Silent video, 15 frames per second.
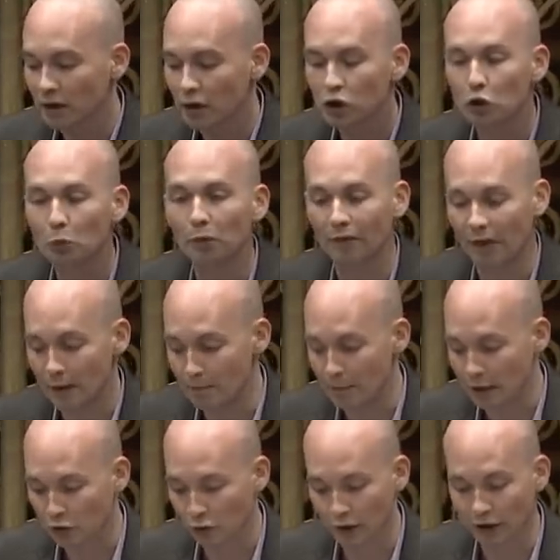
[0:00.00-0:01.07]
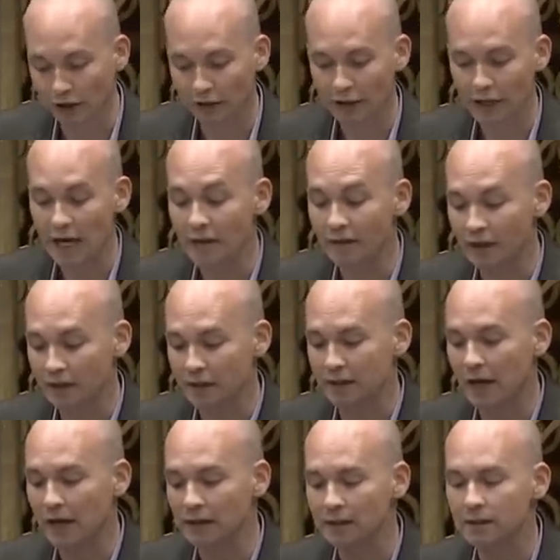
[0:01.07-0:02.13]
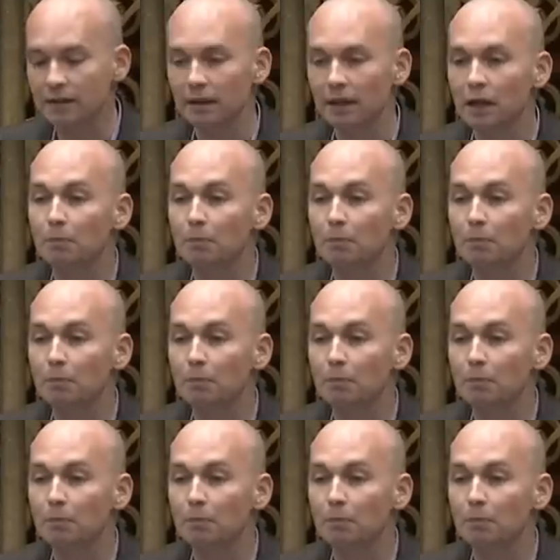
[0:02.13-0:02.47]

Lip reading: to prevent metering in the estates.